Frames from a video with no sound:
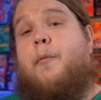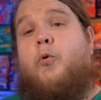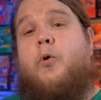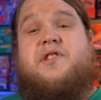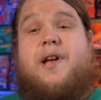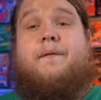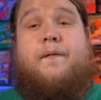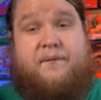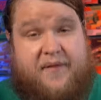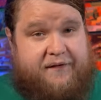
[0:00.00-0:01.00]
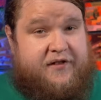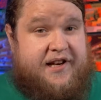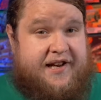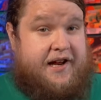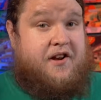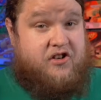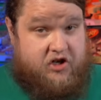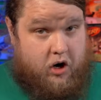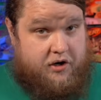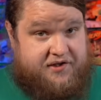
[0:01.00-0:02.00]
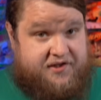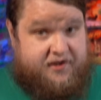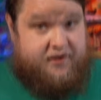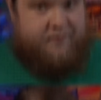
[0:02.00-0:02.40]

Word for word: upwards of 50 darts.